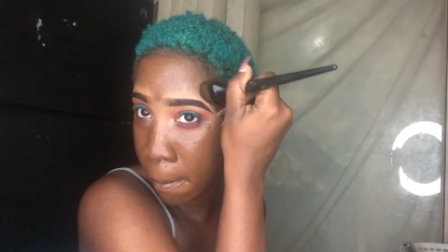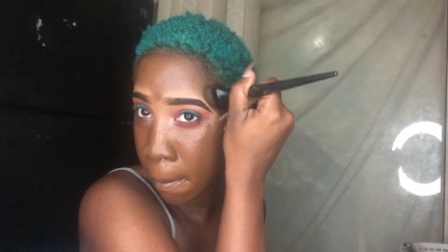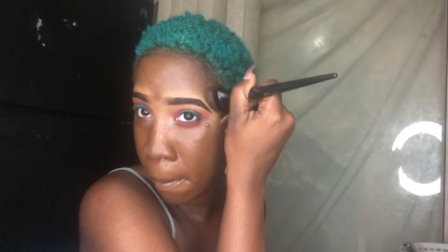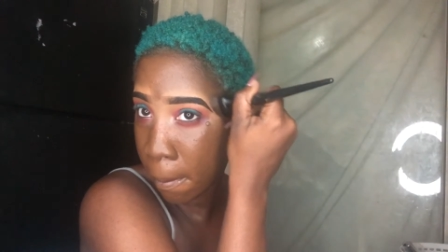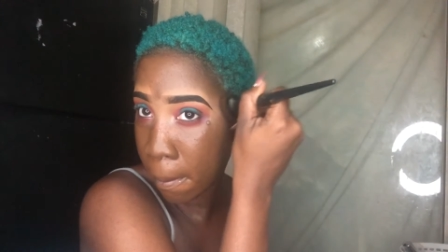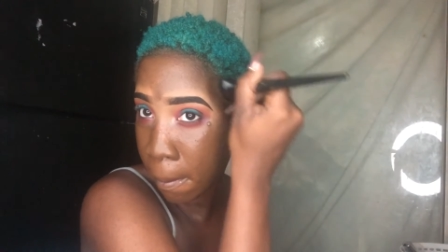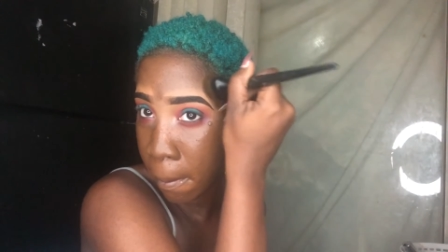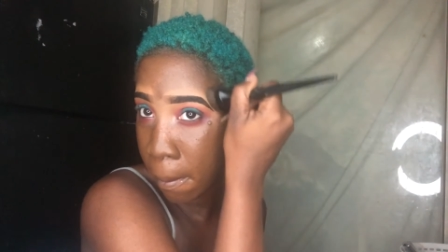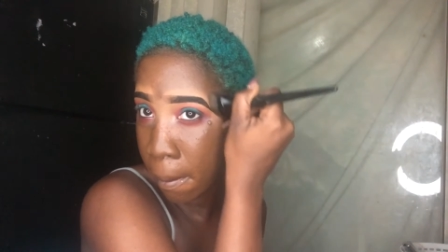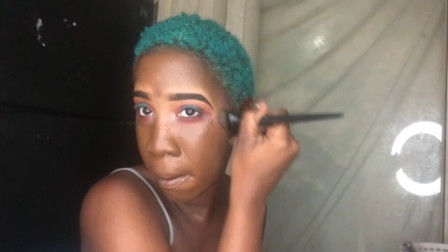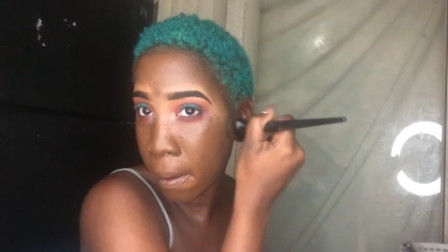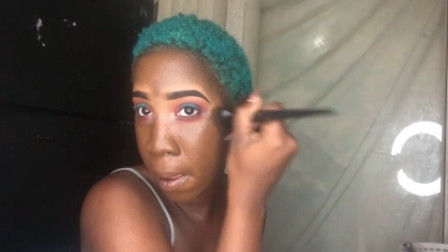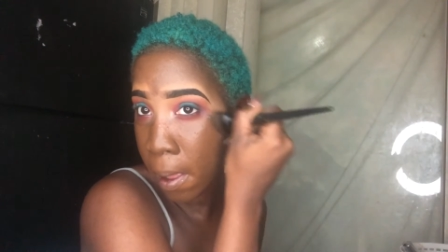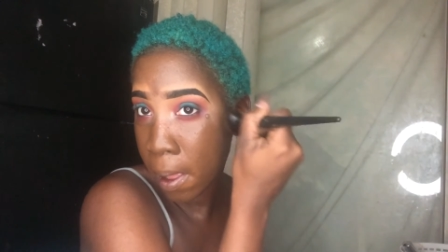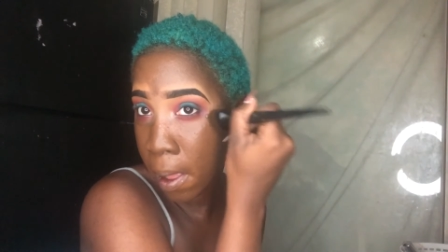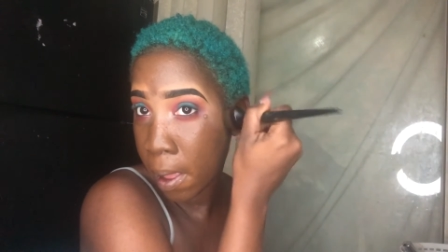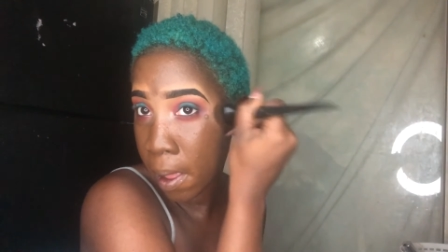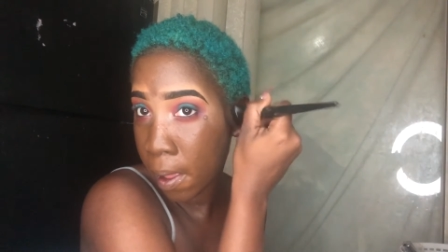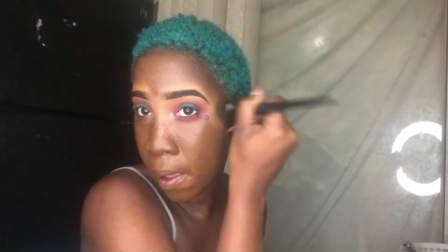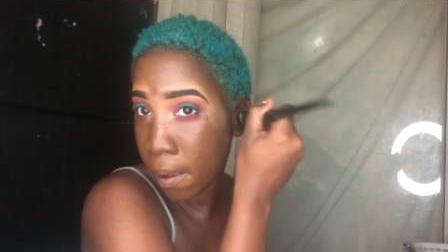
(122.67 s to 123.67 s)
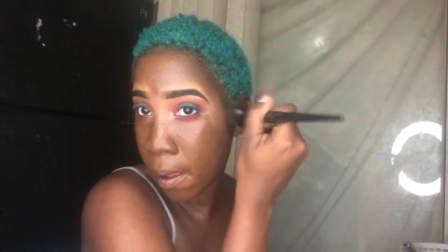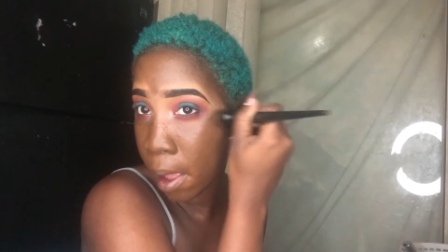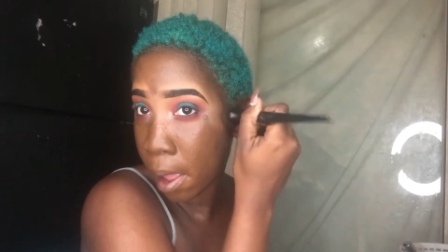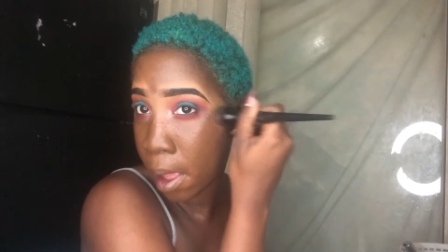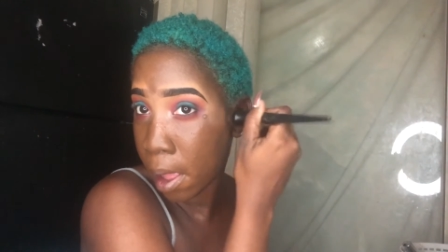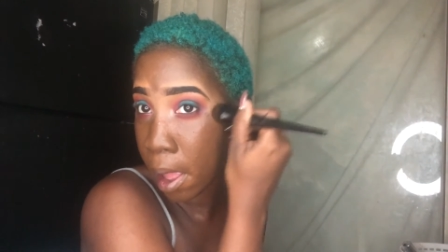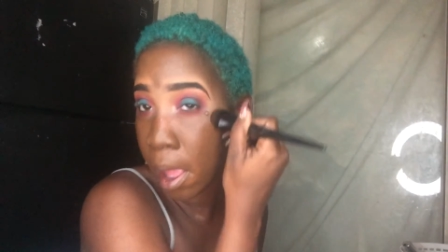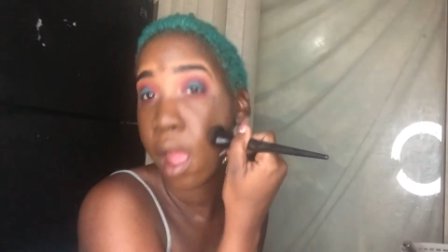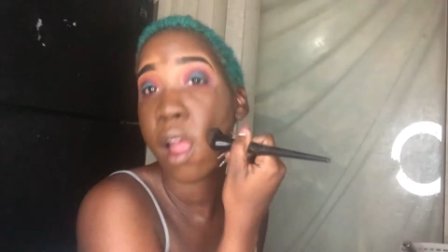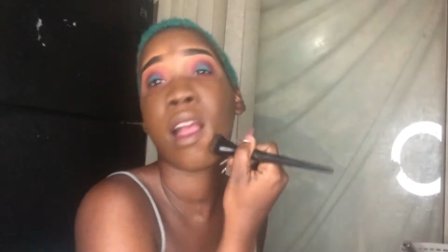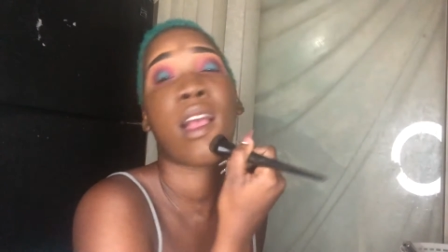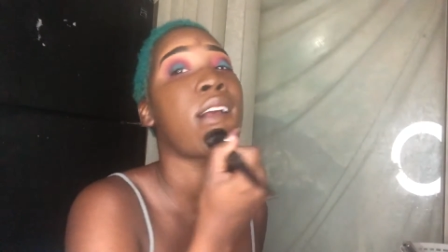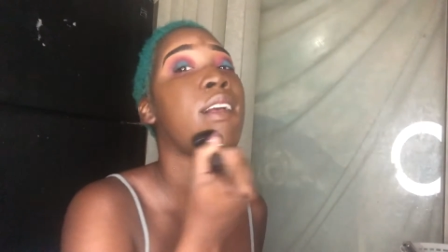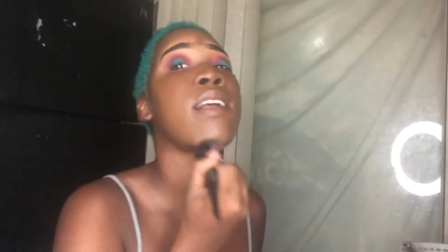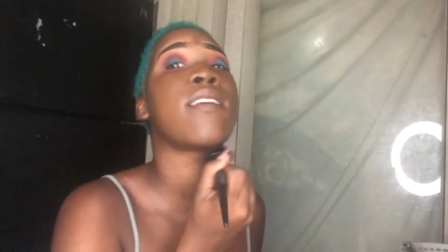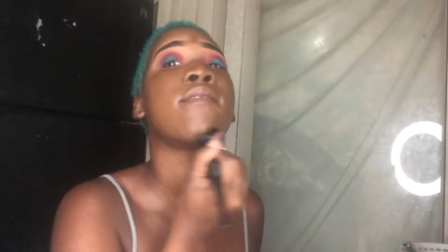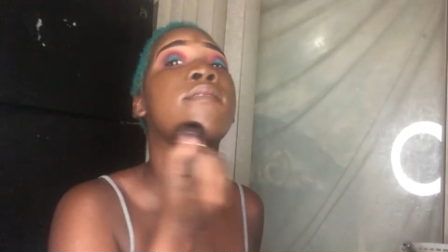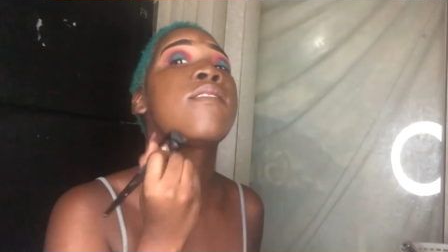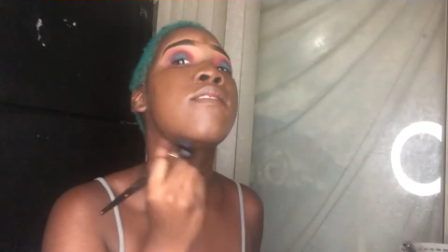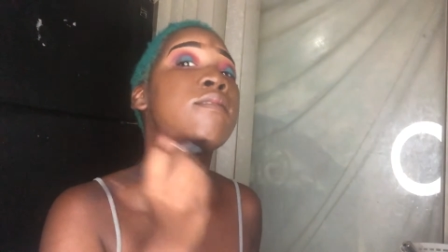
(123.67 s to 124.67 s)
are highly recommended. I just wish I would have
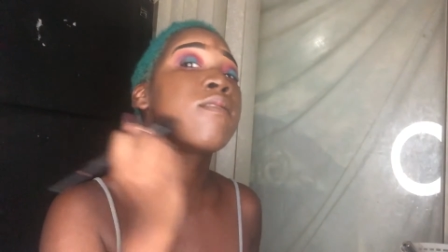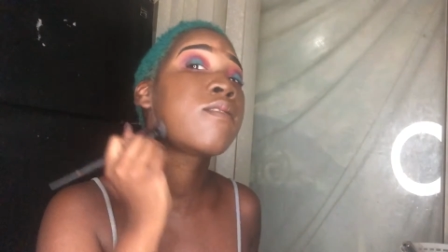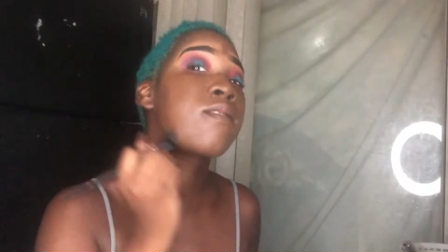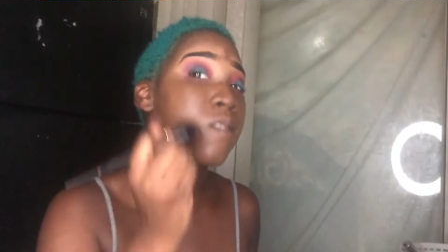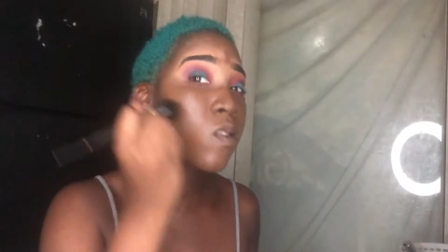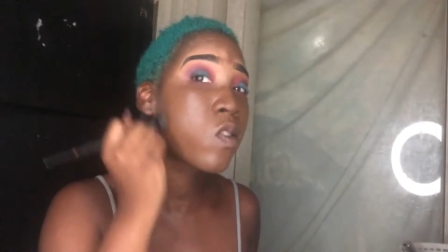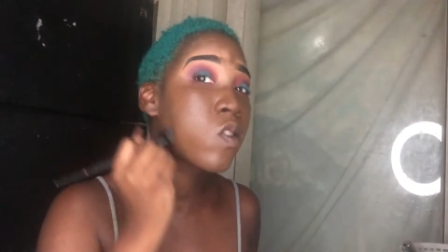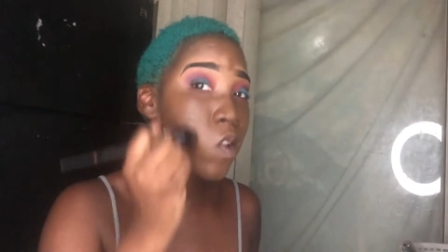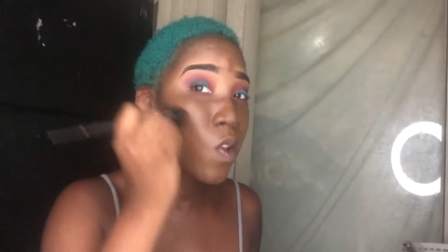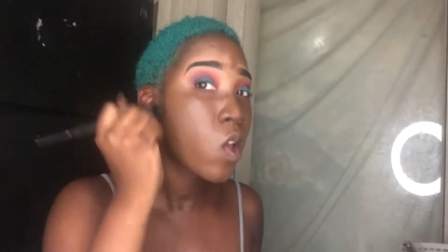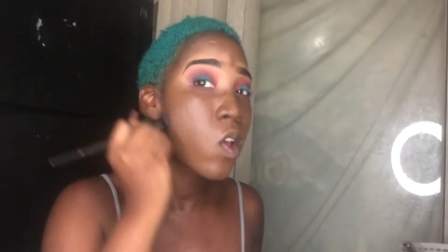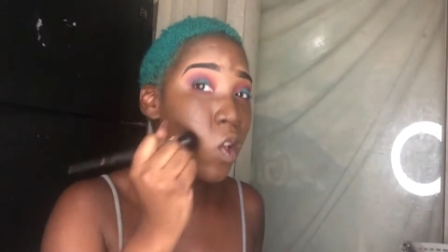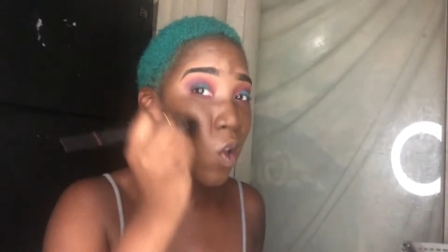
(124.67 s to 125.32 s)
been